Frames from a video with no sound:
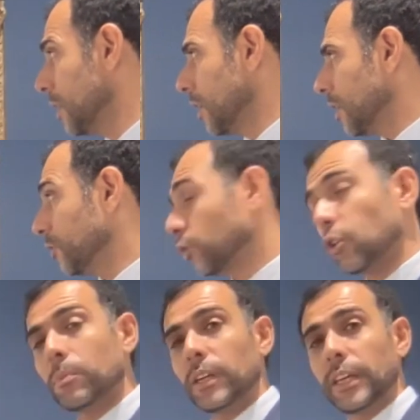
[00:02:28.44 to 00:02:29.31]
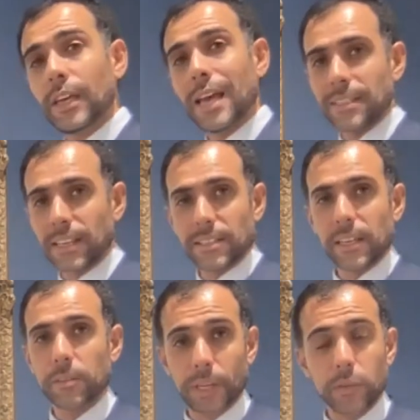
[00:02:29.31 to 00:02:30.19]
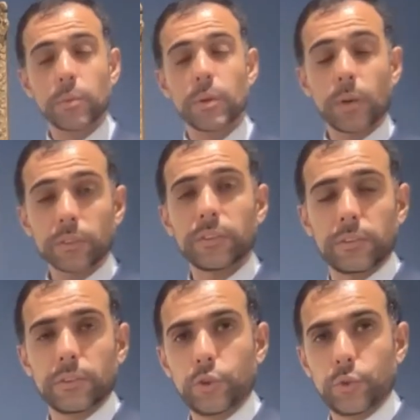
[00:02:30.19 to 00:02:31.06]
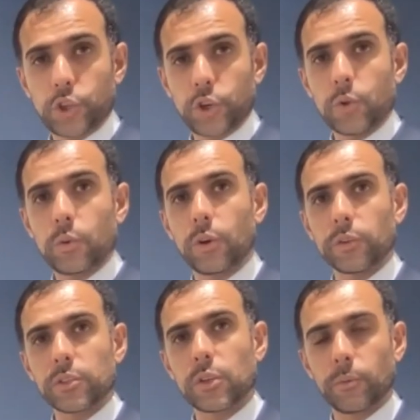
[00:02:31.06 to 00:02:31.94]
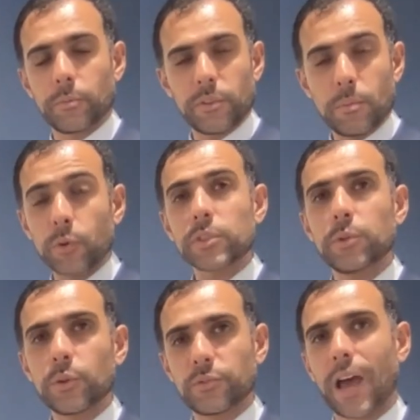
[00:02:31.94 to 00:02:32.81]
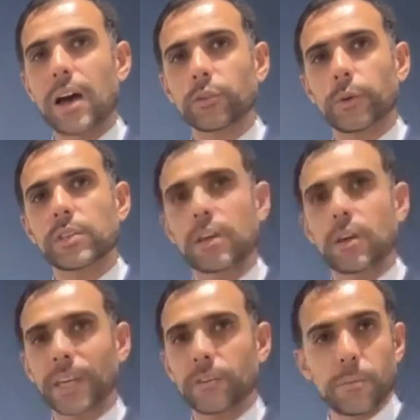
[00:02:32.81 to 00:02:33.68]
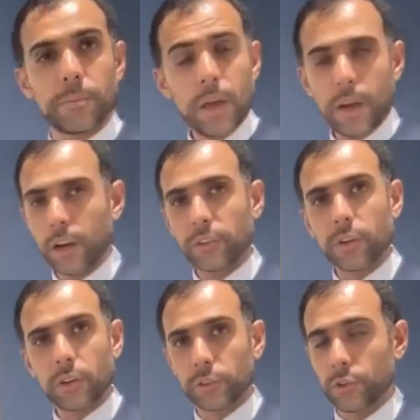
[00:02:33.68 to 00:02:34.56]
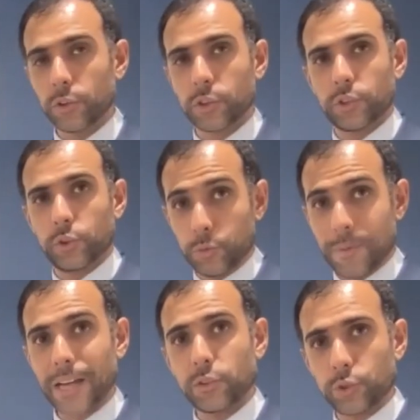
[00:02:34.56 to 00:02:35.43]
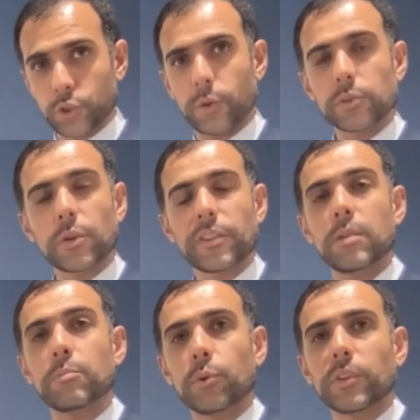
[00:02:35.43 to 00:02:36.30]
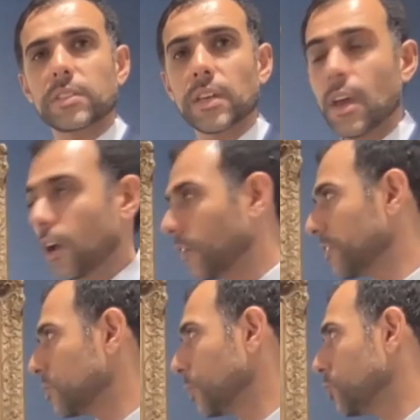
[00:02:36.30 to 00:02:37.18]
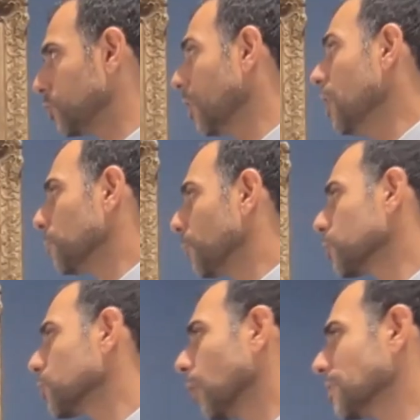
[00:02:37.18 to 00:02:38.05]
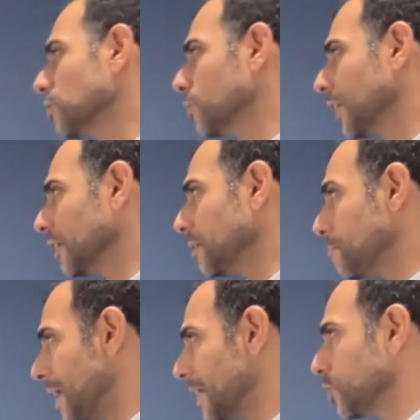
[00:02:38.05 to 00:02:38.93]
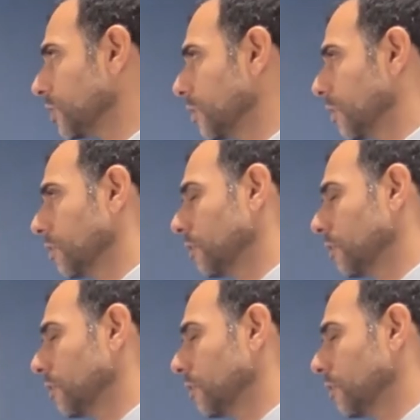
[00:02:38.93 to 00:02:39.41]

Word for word: Not only, as I said, because we want to show also the most beautiful artworks coming from London or New York to Dubai to show also the importance of this region, but also, as you can imagine,